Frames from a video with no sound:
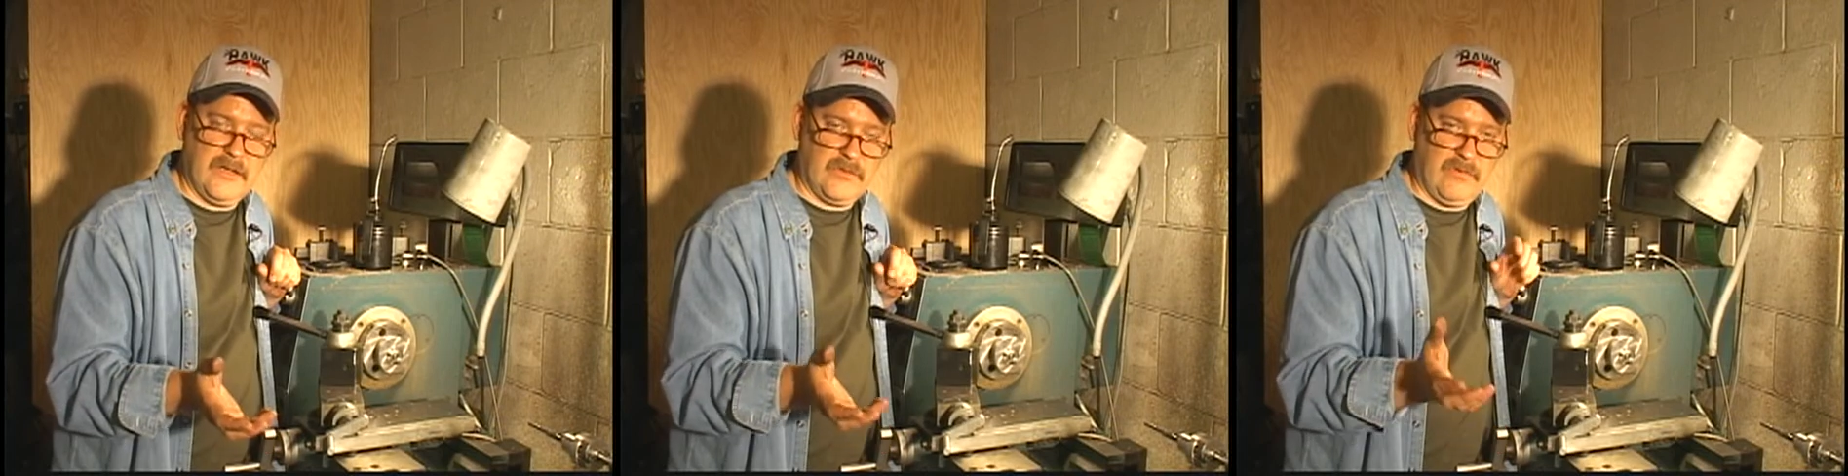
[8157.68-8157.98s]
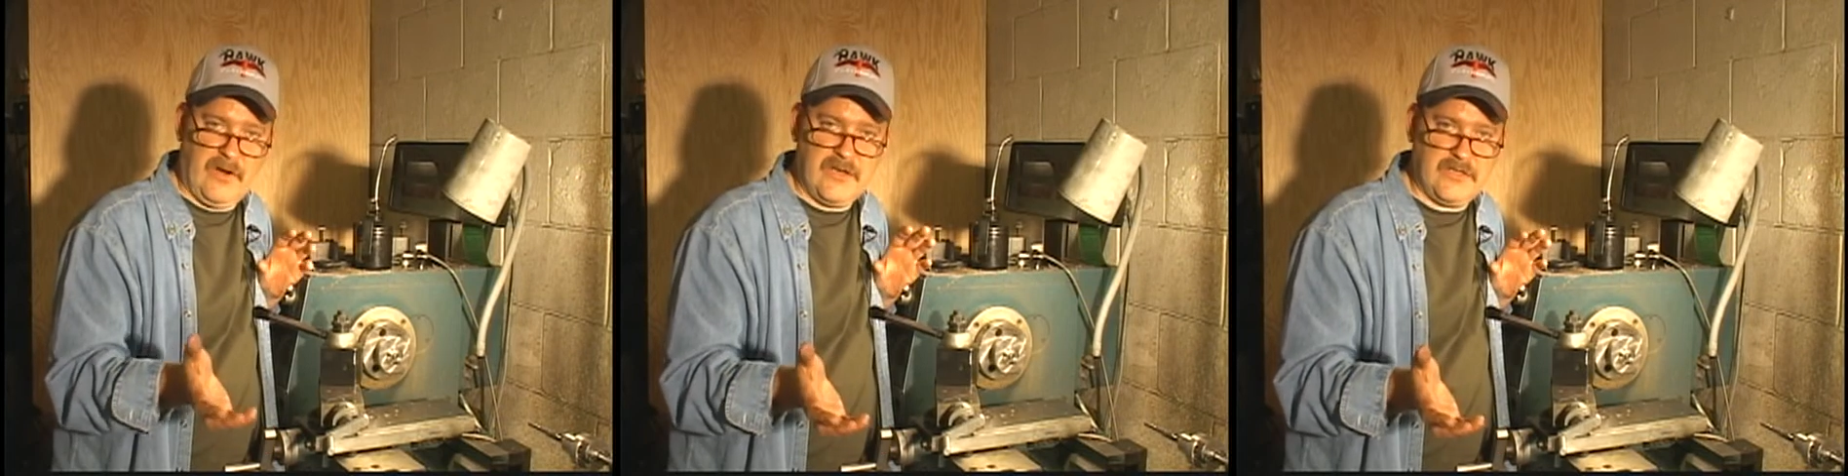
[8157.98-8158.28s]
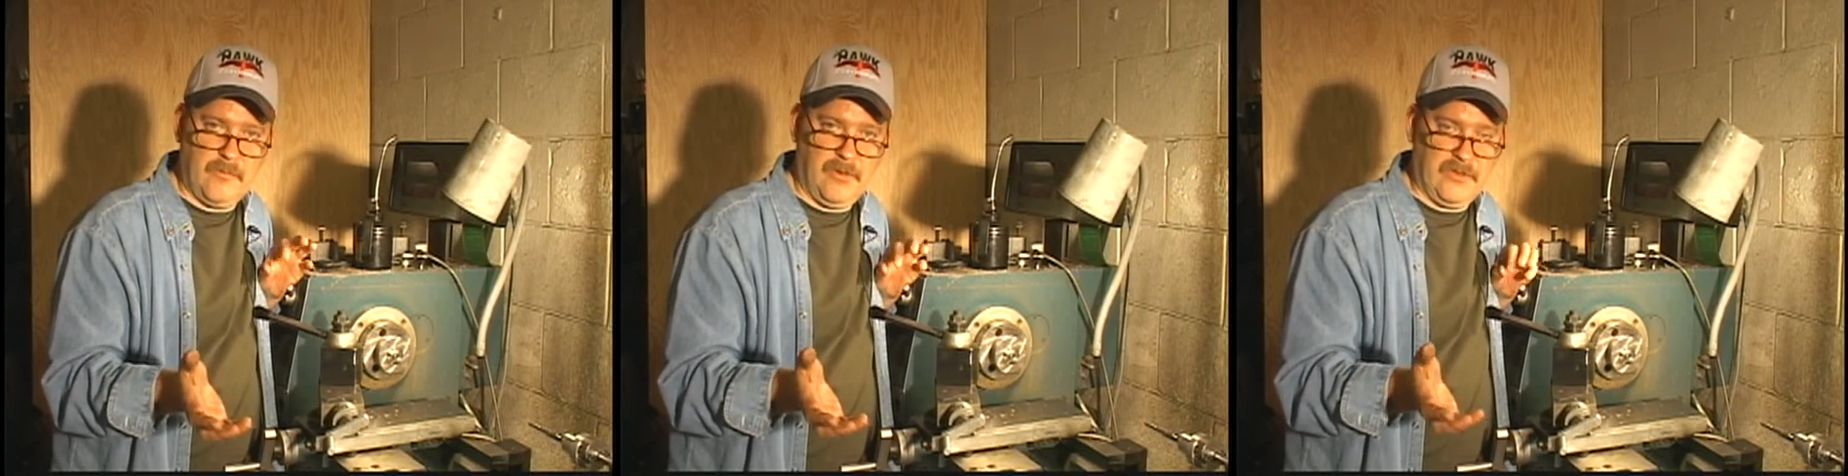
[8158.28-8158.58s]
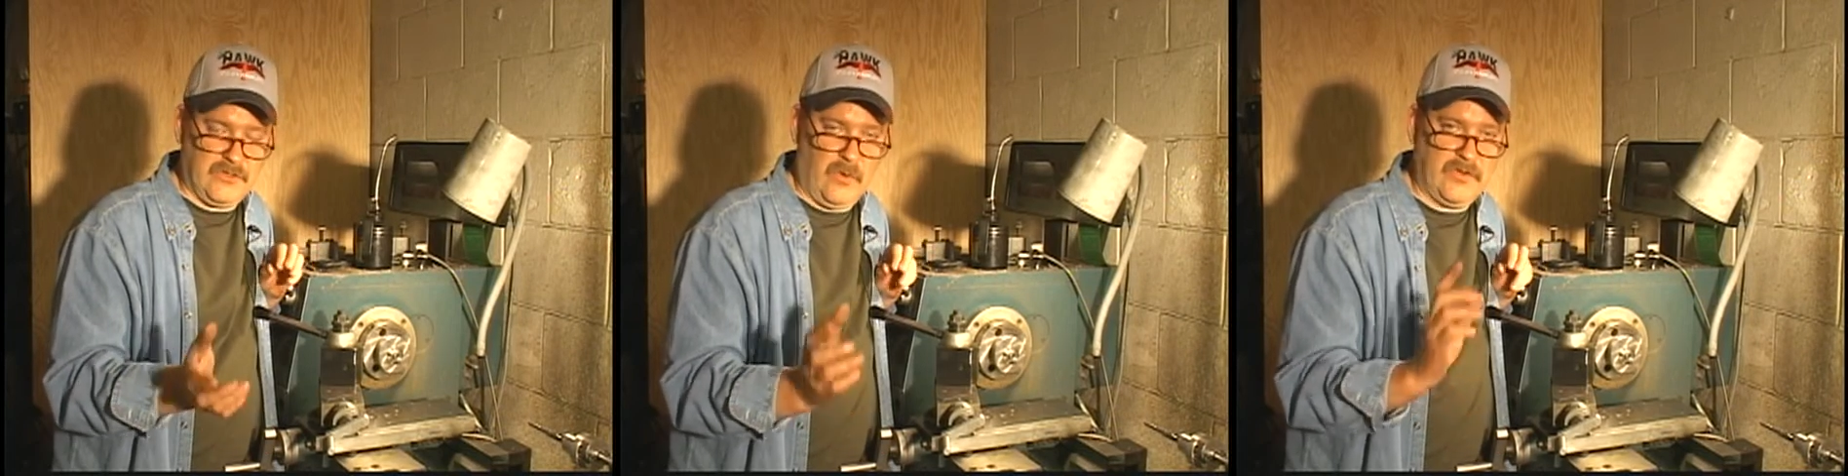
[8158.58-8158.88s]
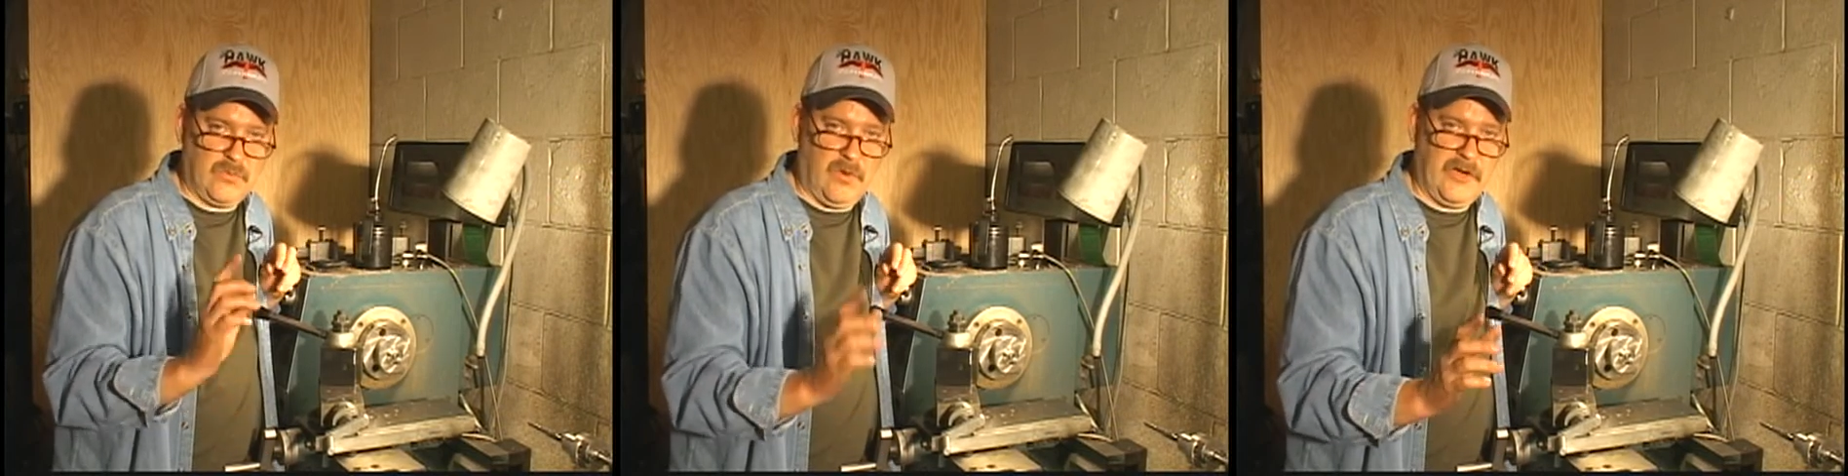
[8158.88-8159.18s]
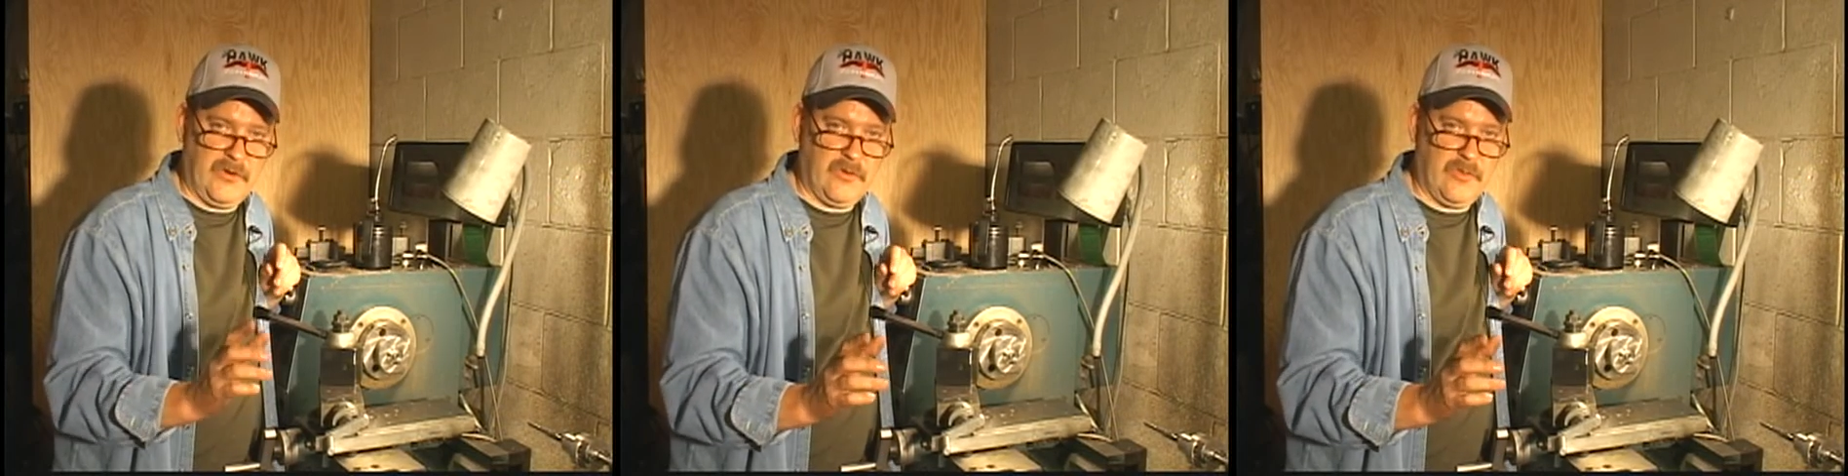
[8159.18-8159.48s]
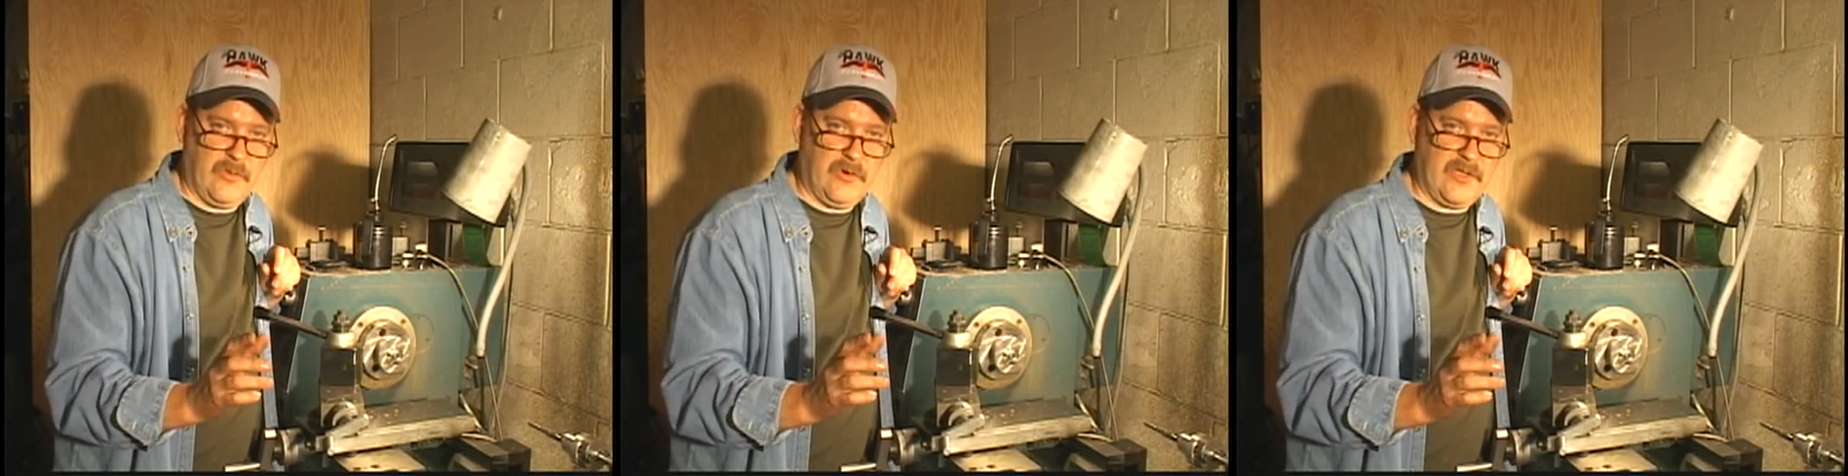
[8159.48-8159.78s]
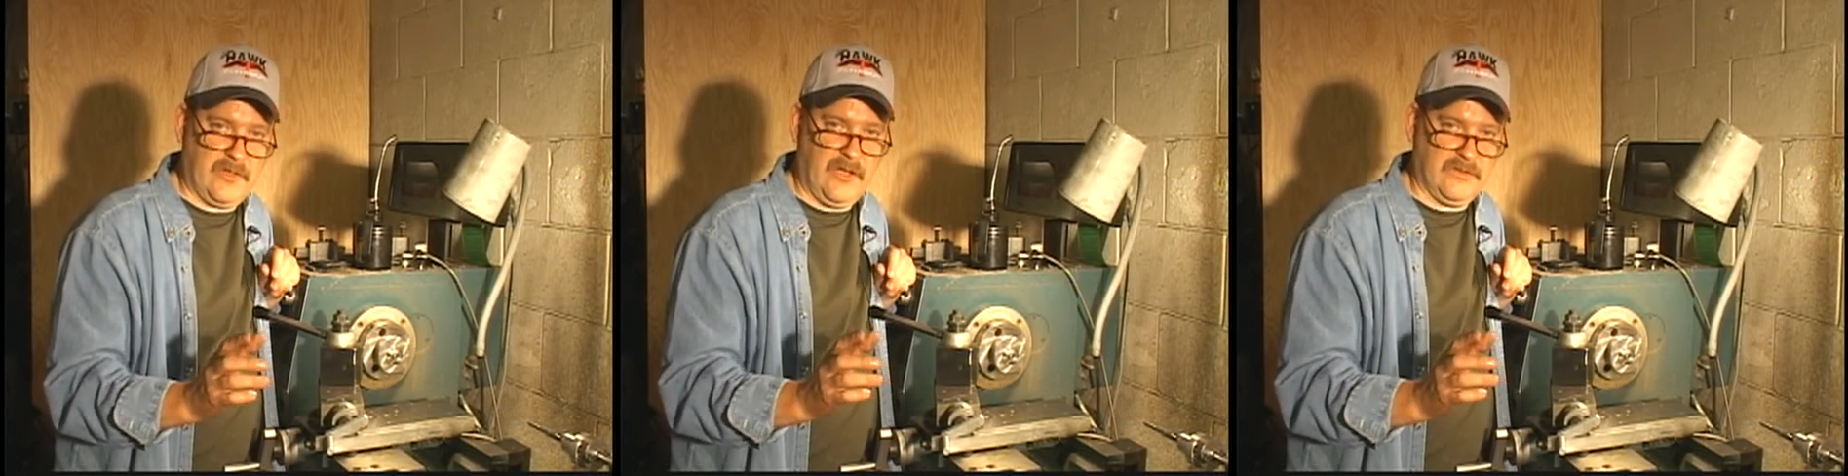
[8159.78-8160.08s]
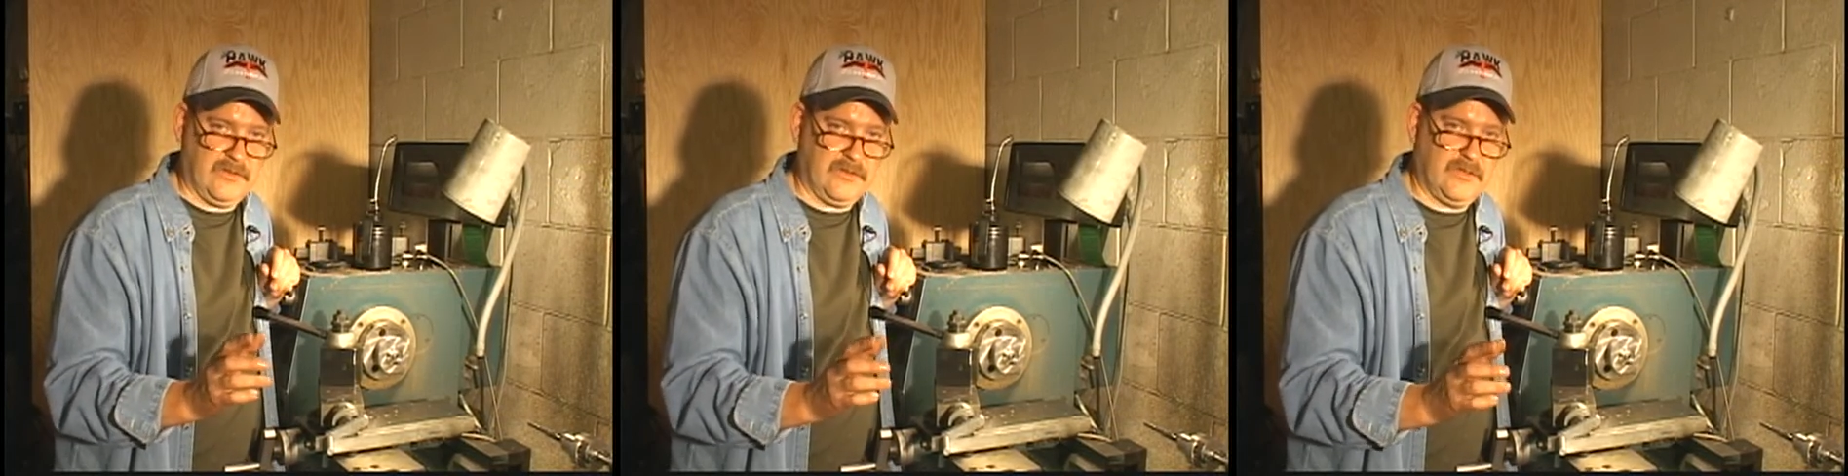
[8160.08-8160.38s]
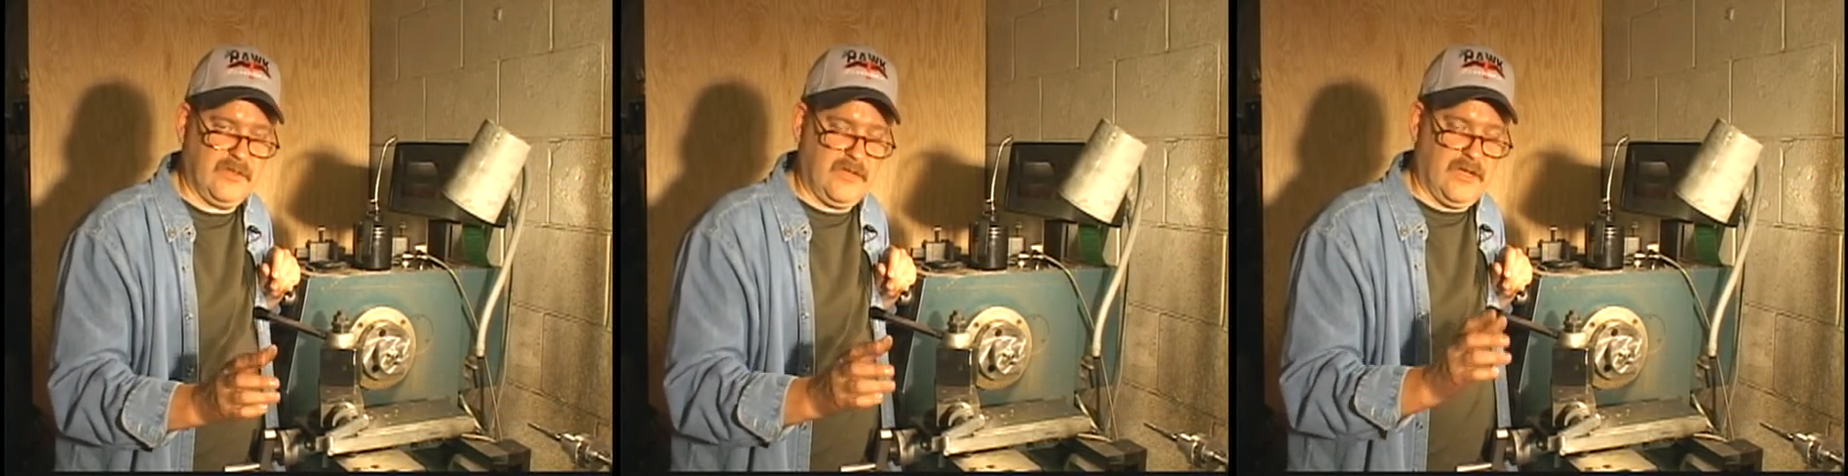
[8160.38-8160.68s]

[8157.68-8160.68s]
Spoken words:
It's very simple. It's always 130 thousandths.